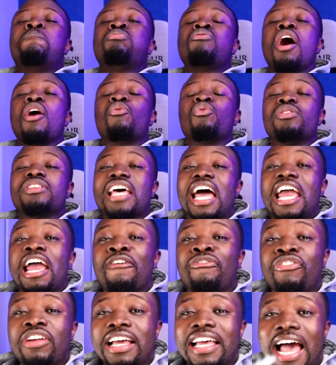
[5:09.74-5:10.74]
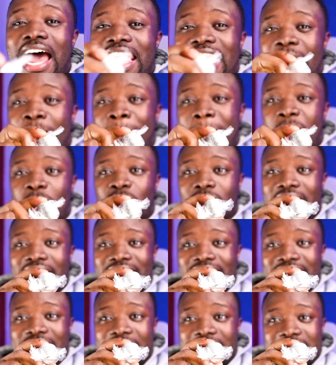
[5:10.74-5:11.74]
you broke, you say you free Ghana back, you had
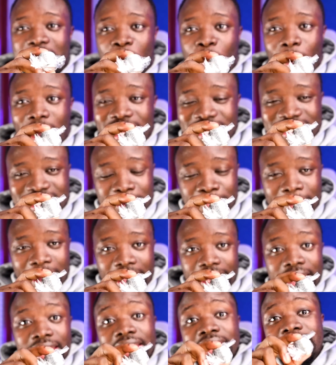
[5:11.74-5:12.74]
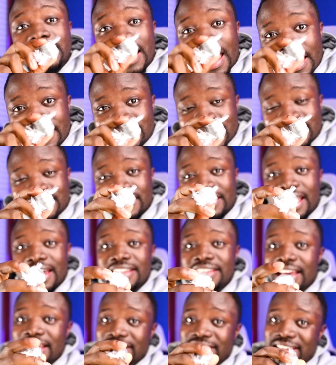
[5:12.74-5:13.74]
a Ghana currency by in case you say
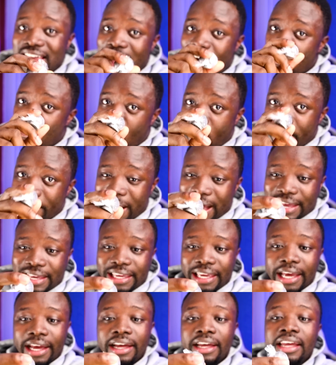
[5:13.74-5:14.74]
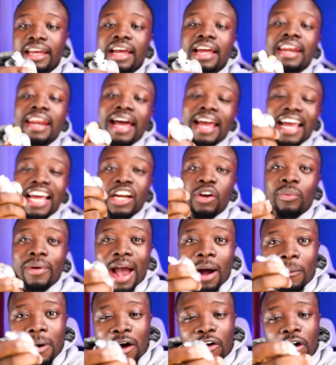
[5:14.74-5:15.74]
you need scam, go back here. Now you
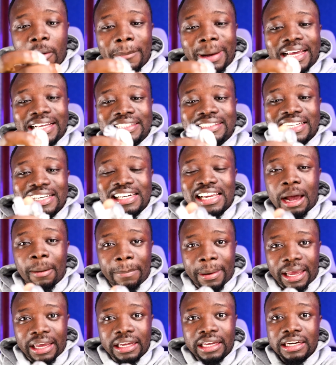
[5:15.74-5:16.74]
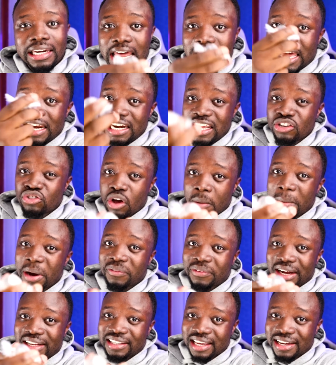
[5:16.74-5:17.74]
have to come to Italy, man. Now at least
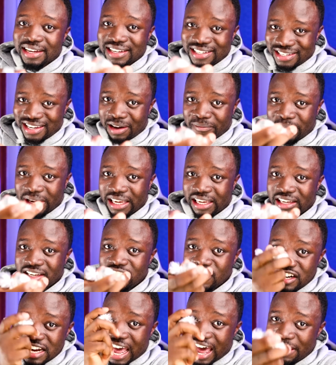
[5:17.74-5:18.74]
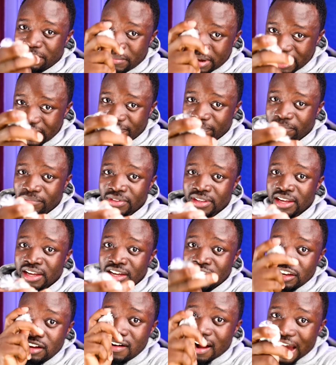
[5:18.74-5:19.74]
you can take it here, man. You know what I mean?
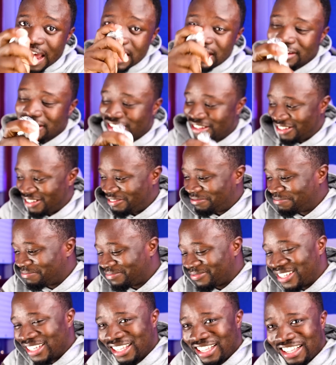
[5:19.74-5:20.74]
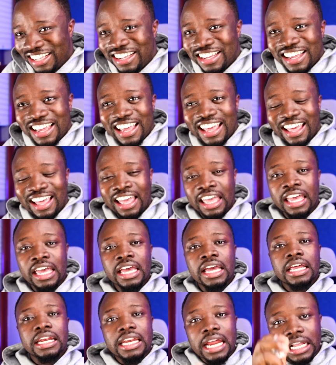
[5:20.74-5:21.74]
You are...
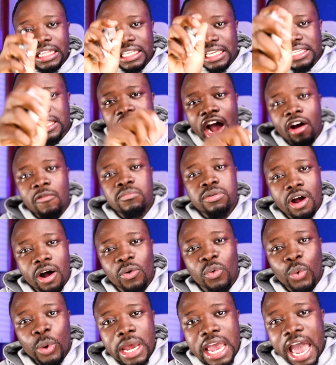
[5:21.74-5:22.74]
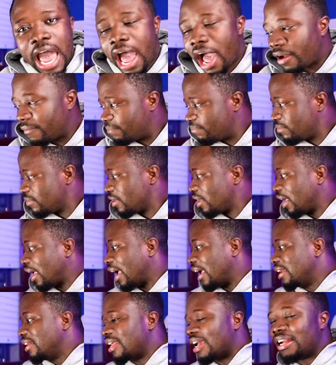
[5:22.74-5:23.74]
That is how broke we are. And